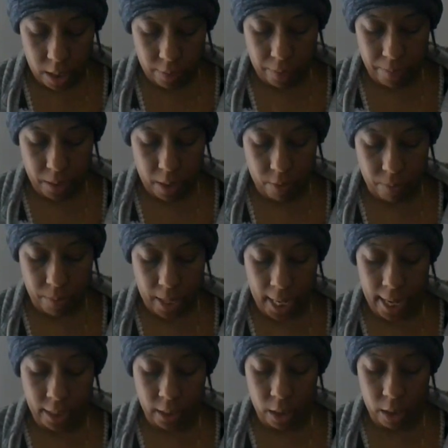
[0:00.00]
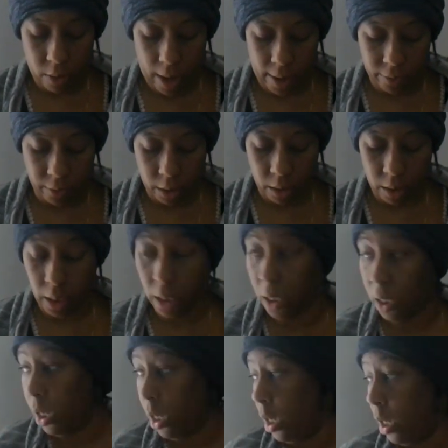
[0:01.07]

from the government. I have to do FCC